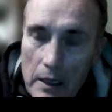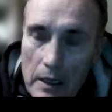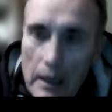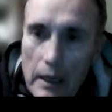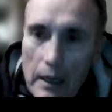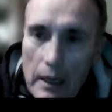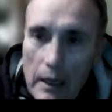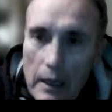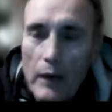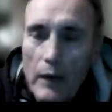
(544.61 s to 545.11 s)

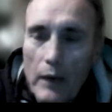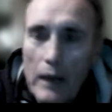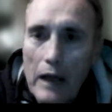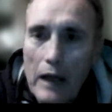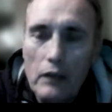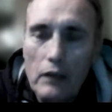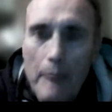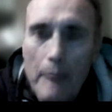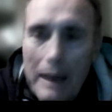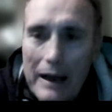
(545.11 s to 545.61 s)
And when I
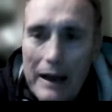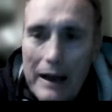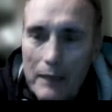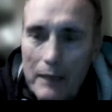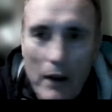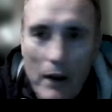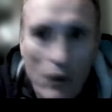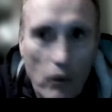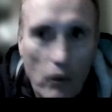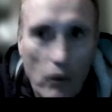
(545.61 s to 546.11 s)
look back at
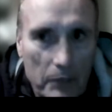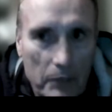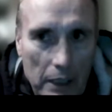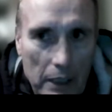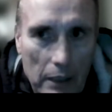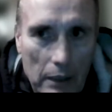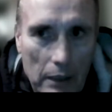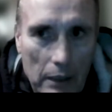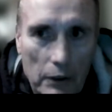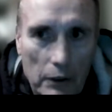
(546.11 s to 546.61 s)
my own
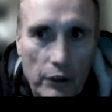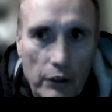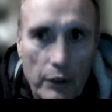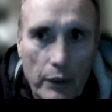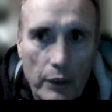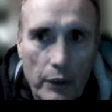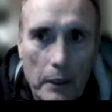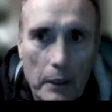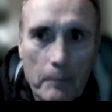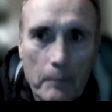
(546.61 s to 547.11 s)
particular
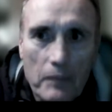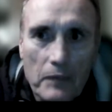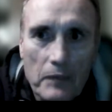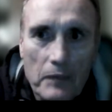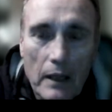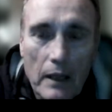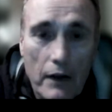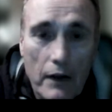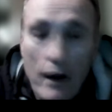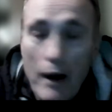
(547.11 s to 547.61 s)
career,
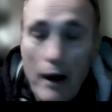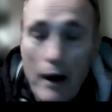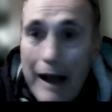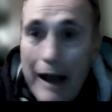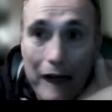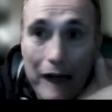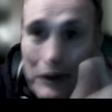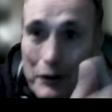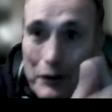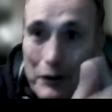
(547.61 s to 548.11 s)
not
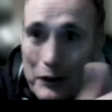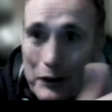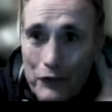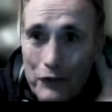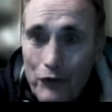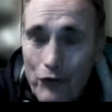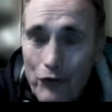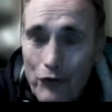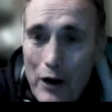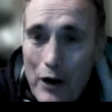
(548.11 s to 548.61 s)
having
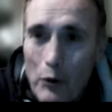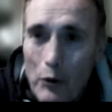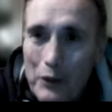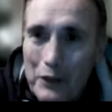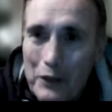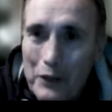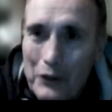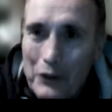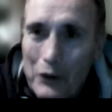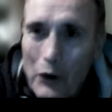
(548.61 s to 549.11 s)
this
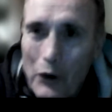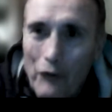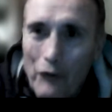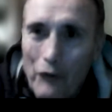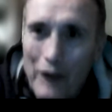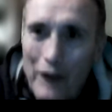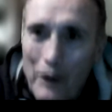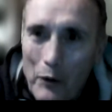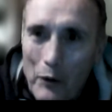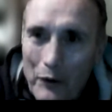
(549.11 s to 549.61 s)
framework to go
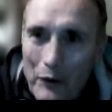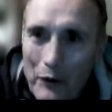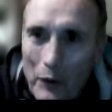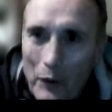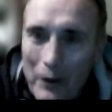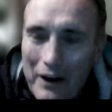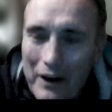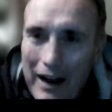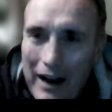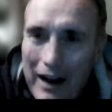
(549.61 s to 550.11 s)
by
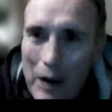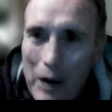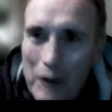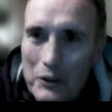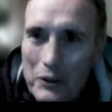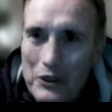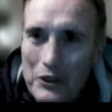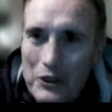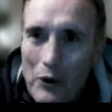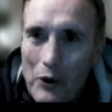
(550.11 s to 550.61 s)
when I
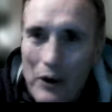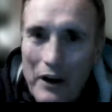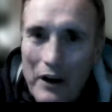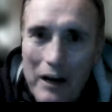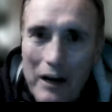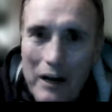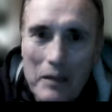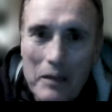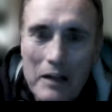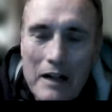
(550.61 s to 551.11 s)
was growing
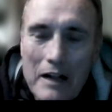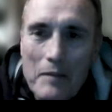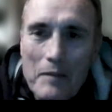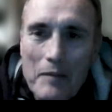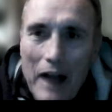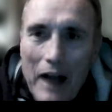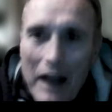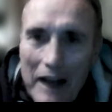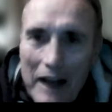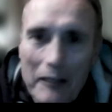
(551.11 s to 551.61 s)
up,
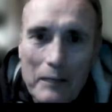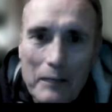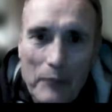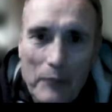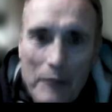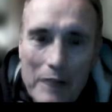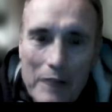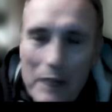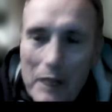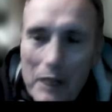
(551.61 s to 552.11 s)
I could
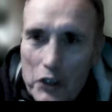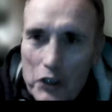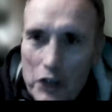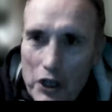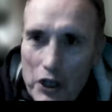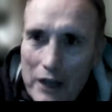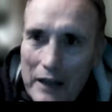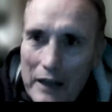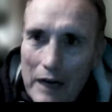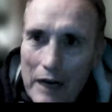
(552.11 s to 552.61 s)
pretty much
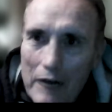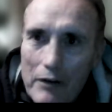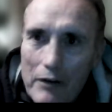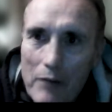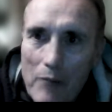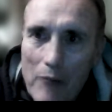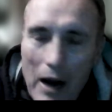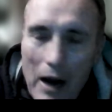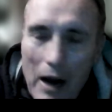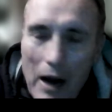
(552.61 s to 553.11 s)
check every
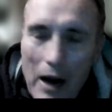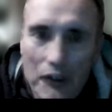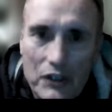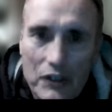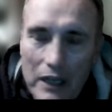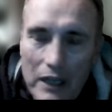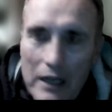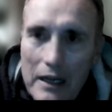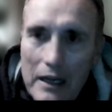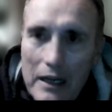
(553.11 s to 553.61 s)
box and
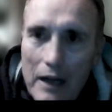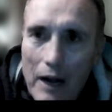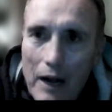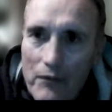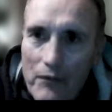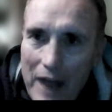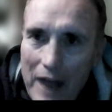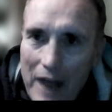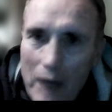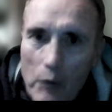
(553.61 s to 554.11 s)
say, yeah,
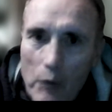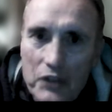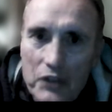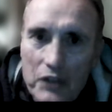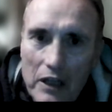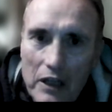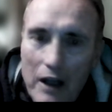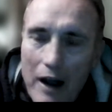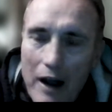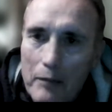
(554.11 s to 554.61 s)
that was the
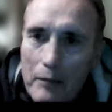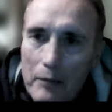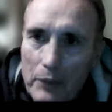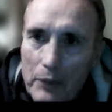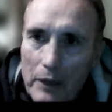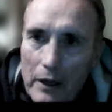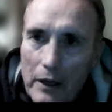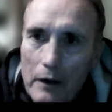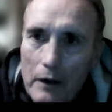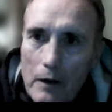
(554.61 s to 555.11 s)
kind of
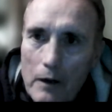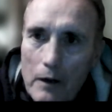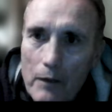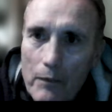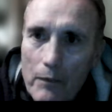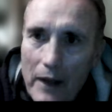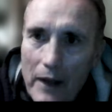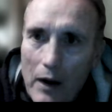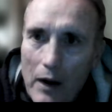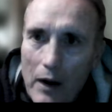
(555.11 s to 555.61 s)
player
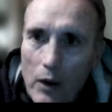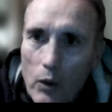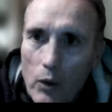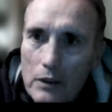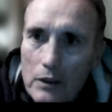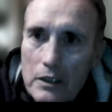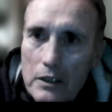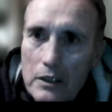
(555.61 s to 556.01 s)
that I was.